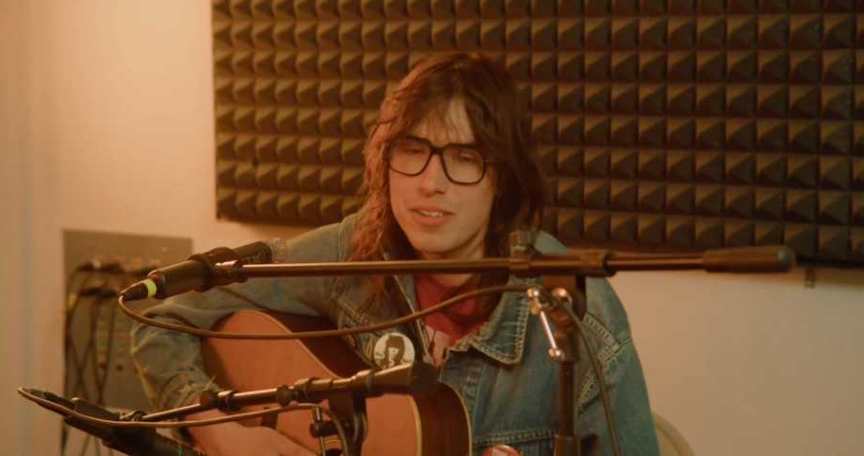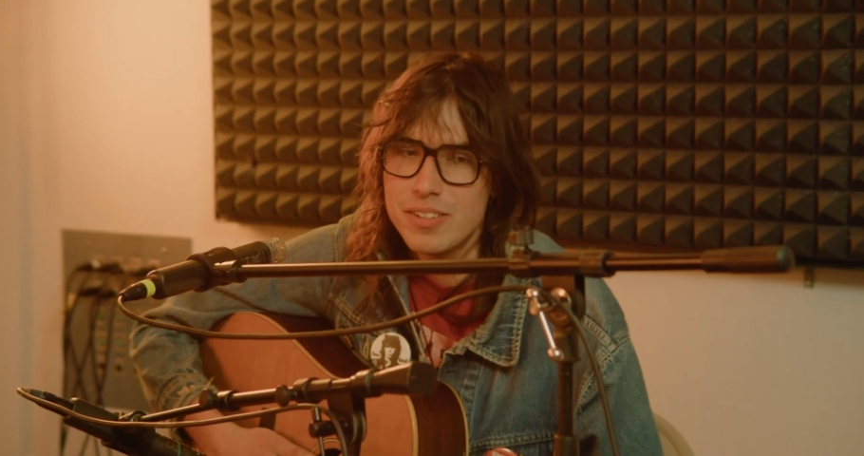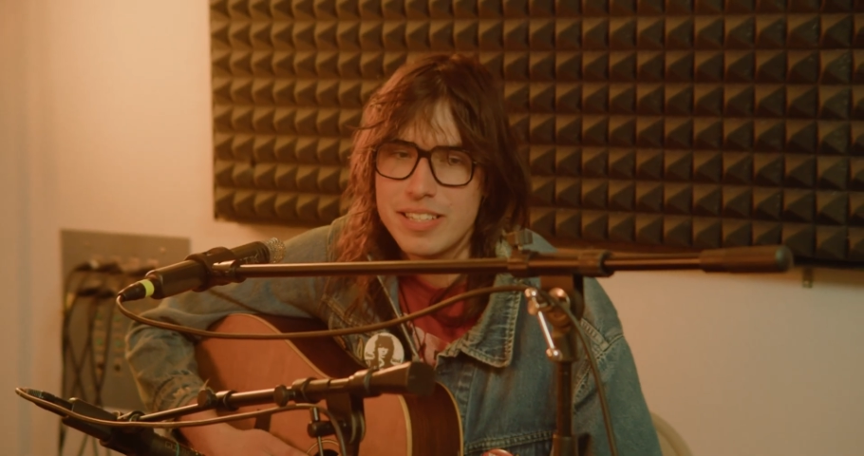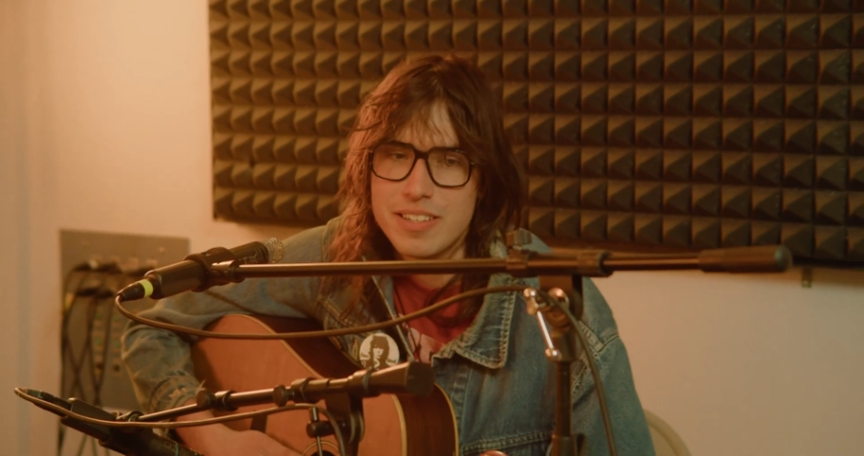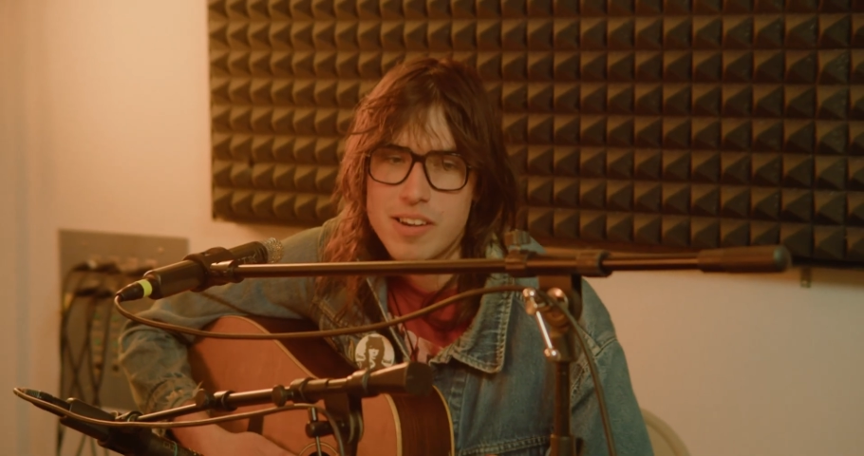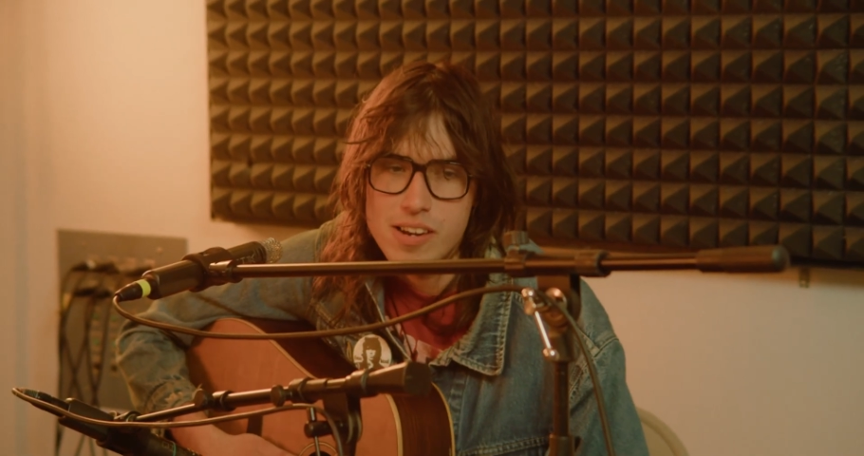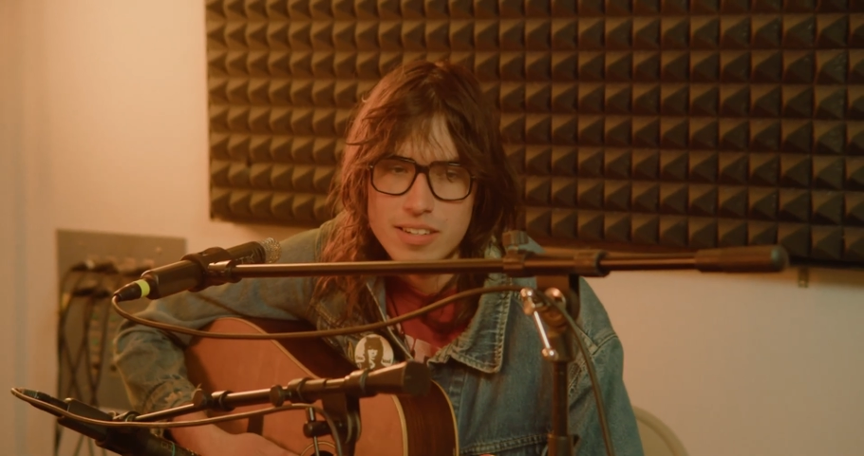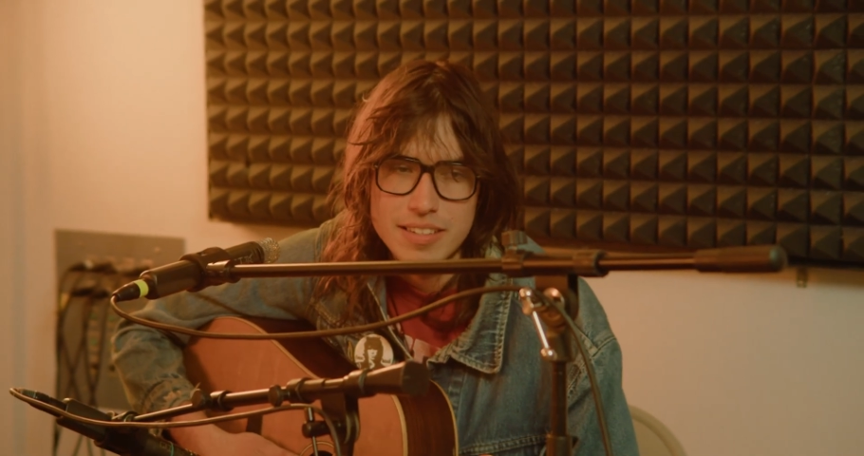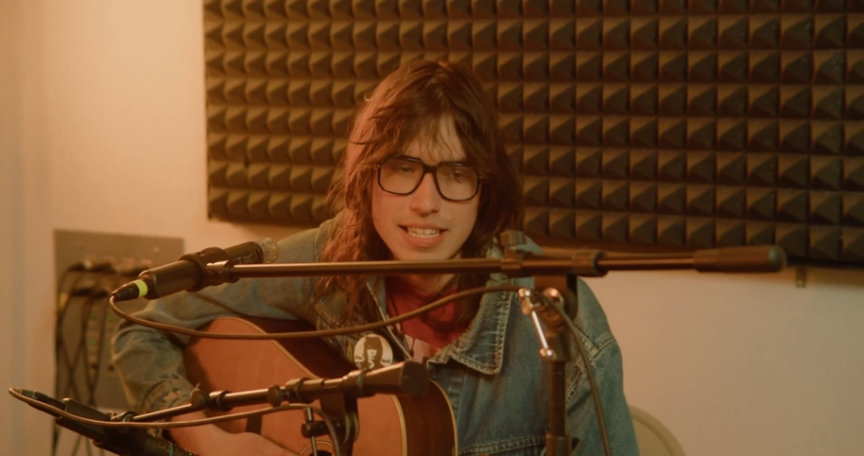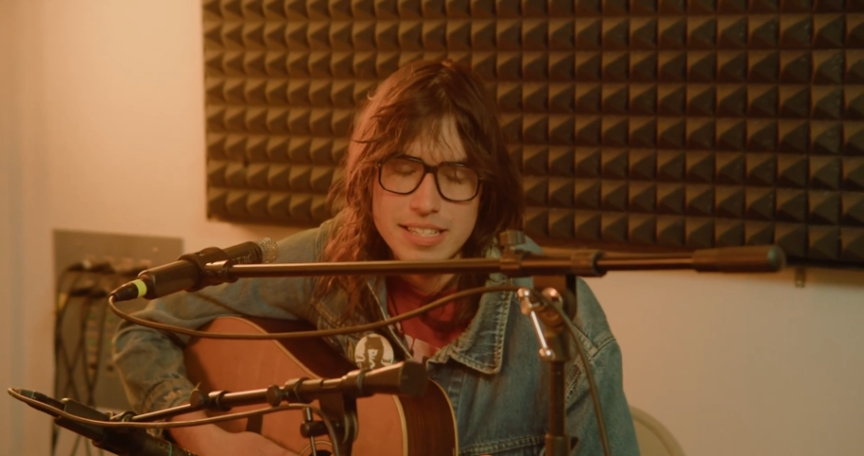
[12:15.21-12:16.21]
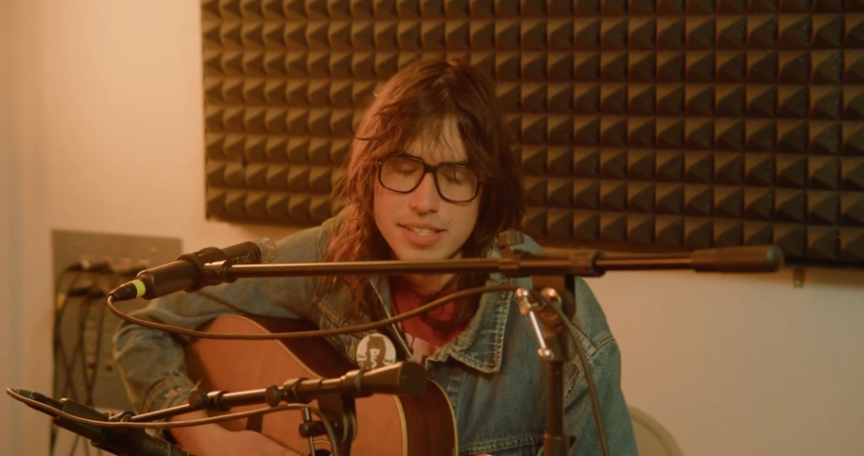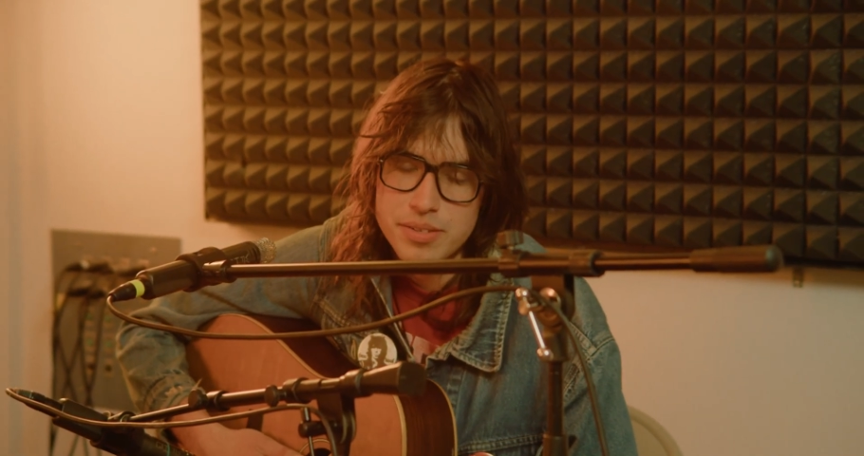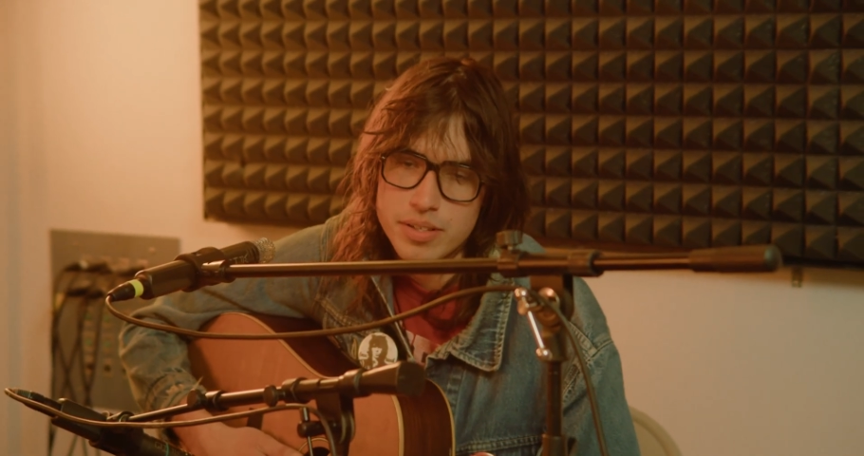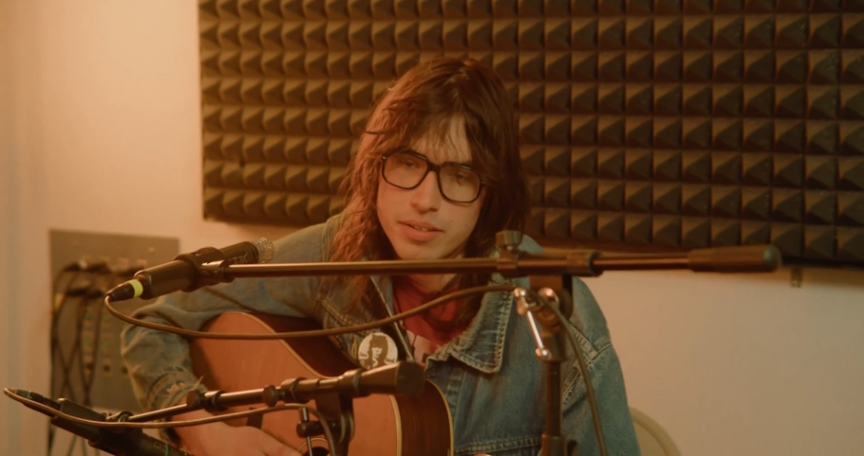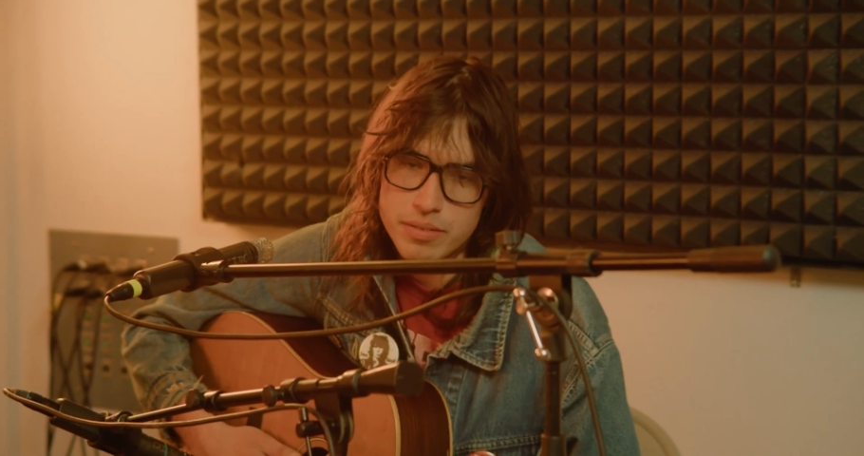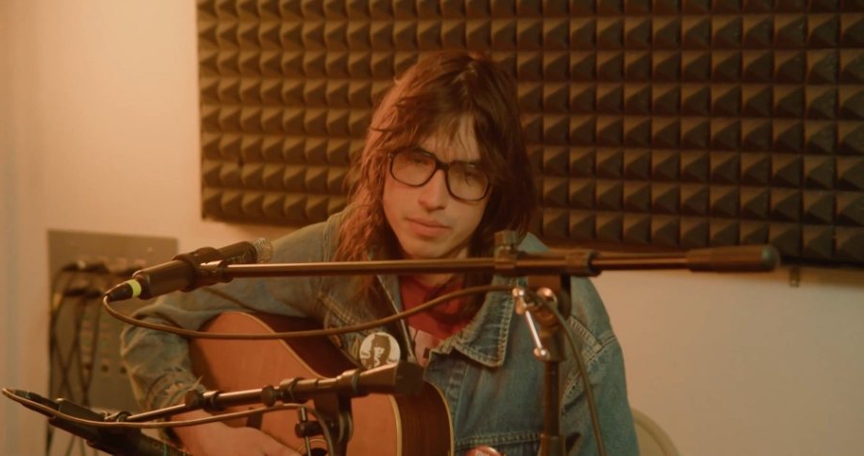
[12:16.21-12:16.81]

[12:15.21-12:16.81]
early on into it.